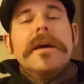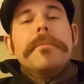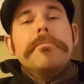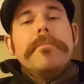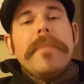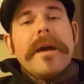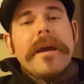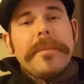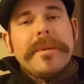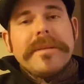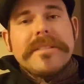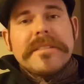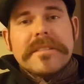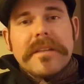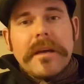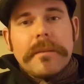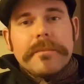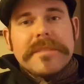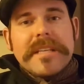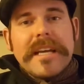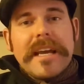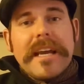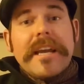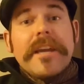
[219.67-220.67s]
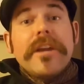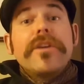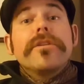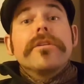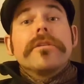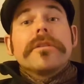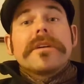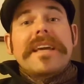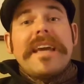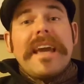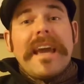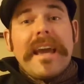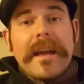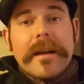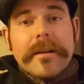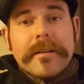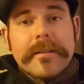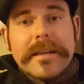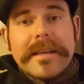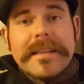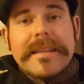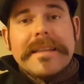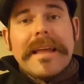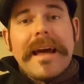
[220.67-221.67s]
Maybe someday you'll
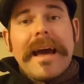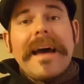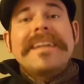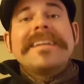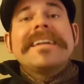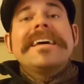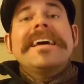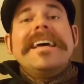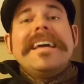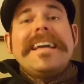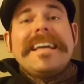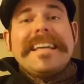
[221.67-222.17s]
carry that